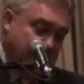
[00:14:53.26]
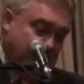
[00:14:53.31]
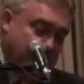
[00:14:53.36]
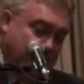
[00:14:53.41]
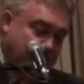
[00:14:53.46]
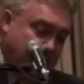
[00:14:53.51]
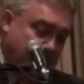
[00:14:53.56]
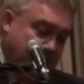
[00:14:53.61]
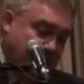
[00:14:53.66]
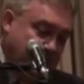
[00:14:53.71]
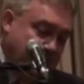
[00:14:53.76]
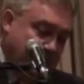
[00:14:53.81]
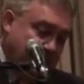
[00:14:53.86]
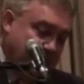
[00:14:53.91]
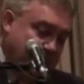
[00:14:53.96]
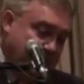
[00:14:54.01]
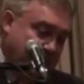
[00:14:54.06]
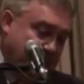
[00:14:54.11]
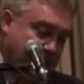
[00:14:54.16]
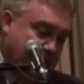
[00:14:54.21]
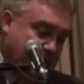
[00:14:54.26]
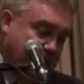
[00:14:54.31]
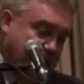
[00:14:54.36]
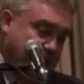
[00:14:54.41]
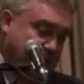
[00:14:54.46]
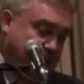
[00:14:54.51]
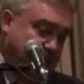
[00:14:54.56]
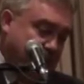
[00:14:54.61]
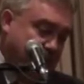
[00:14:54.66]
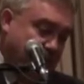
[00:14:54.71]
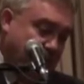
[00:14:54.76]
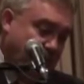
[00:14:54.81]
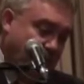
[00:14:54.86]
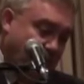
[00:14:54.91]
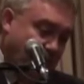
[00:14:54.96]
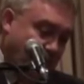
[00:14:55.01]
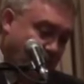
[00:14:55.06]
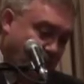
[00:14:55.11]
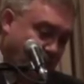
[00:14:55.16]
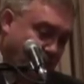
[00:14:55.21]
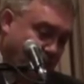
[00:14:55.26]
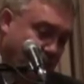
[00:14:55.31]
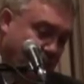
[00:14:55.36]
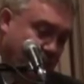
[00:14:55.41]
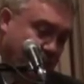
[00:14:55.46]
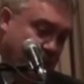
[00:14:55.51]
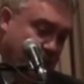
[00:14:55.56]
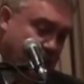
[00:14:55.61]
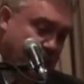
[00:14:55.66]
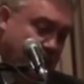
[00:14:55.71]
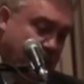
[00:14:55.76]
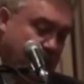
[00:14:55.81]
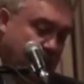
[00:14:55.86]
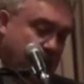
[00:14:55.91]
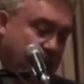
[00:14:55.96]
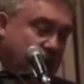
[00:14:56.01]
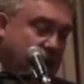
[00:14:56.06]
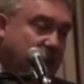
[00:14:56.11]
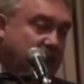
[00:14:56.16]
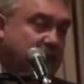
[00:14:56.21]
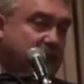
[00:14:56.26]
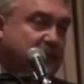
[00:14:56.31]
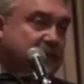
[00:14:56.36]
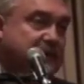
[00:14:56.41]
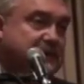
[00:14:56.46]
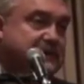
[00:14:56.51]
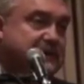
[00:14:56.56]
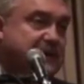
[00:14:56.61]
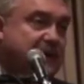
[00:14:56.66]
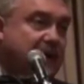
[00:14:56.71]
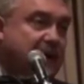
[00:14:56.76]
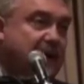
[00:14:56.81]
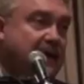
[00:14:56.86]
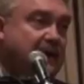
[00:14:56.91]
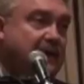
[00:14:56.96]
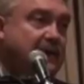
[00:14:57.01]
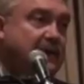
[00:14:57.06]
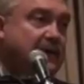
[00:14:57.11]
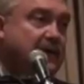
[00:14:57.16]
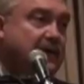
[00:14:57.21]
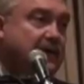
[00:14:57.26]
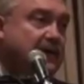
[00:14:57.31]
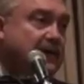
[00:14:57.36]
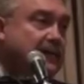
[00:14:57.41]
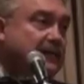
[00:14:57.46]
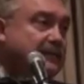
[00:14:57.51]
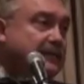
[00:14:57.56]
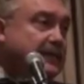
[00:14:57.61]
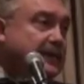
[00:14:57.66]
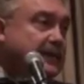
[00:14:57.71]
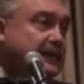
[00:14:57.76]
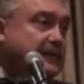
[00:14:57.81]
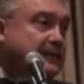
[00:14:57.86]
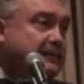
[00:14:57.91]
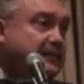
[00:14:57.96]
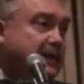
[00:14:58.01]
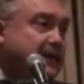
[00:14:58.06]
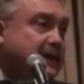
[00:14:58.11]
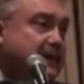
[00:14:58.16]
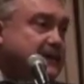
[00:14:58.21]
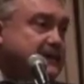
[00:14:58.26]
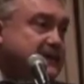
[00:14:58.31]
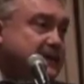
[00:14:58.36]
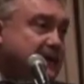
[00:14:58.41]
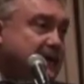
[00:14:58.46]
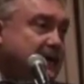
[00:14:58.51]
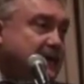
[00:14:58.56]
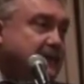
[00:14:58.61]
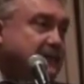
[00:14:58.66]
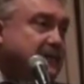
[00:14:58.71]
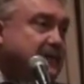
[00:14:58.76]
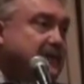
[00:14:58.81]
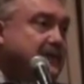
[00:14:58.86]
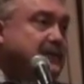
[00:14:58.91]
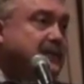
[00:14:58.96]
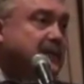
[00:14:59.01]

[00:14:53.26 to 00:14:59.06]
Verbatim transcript: a community that gives you a home in the sine curve that defines life in the